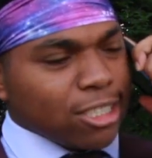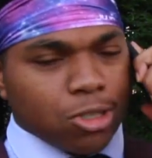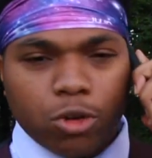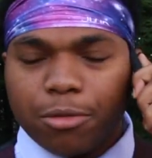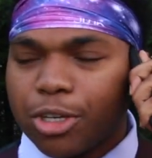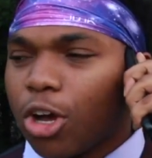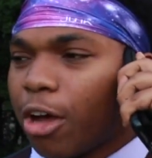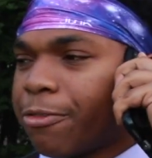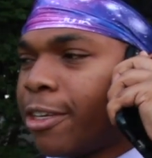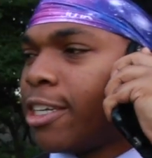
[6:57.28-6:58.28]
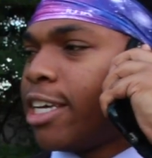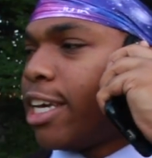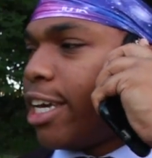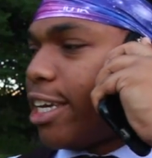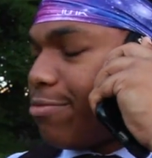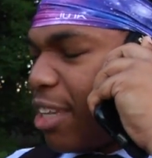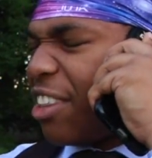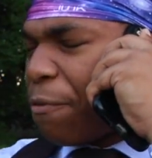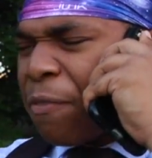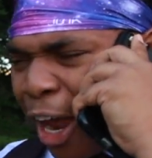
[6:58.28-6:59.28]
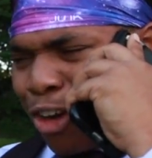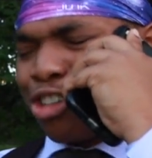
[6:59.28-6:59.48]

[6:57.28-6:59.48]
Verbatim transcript: go give me a coffee and then fire